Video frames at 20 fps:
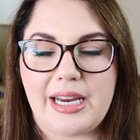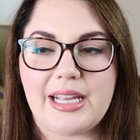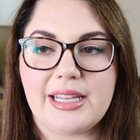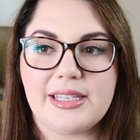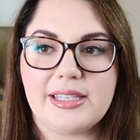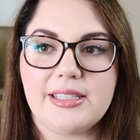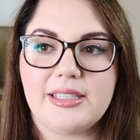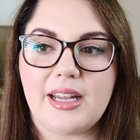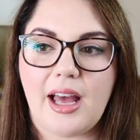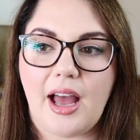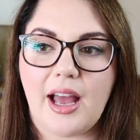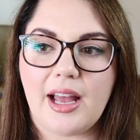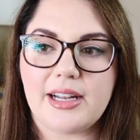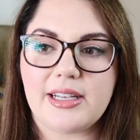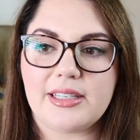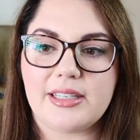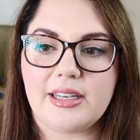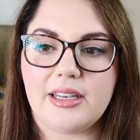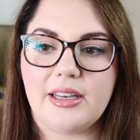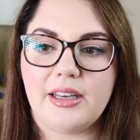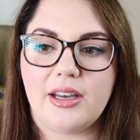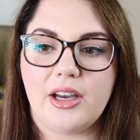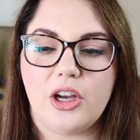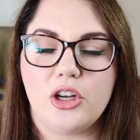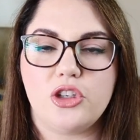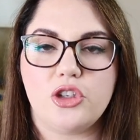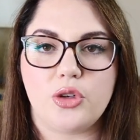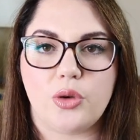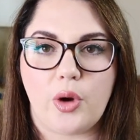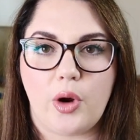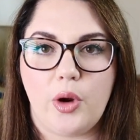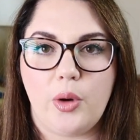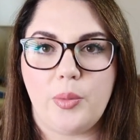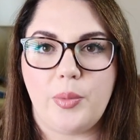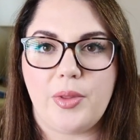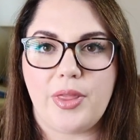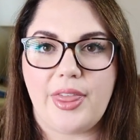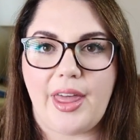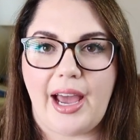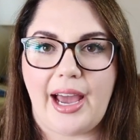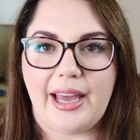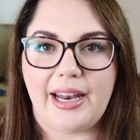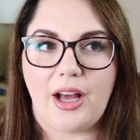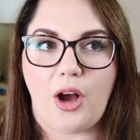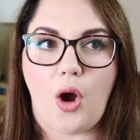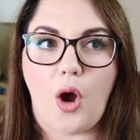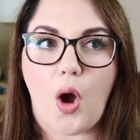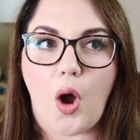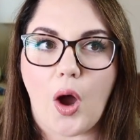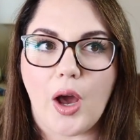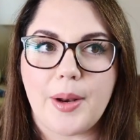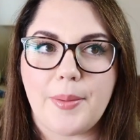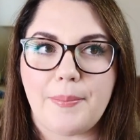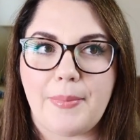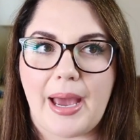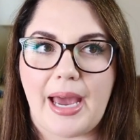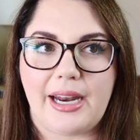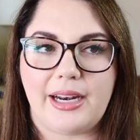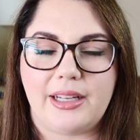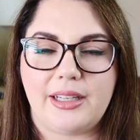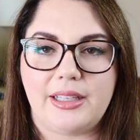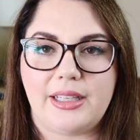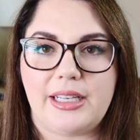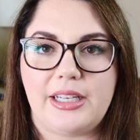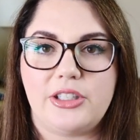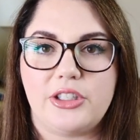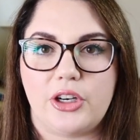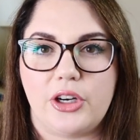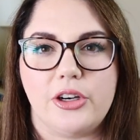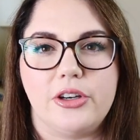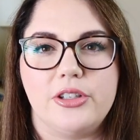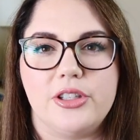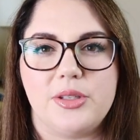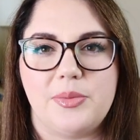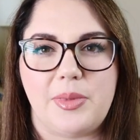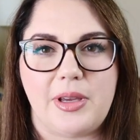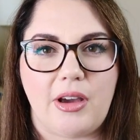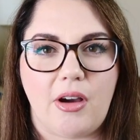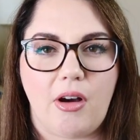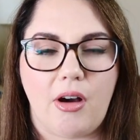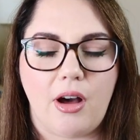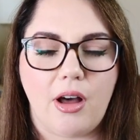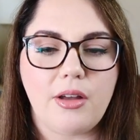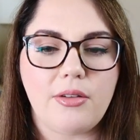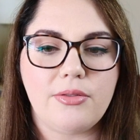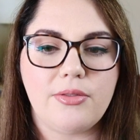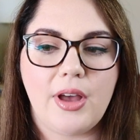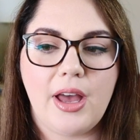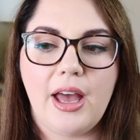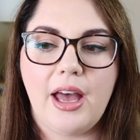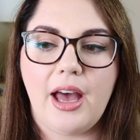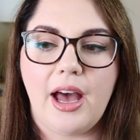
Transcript: It's not a trope that automatically turns me off.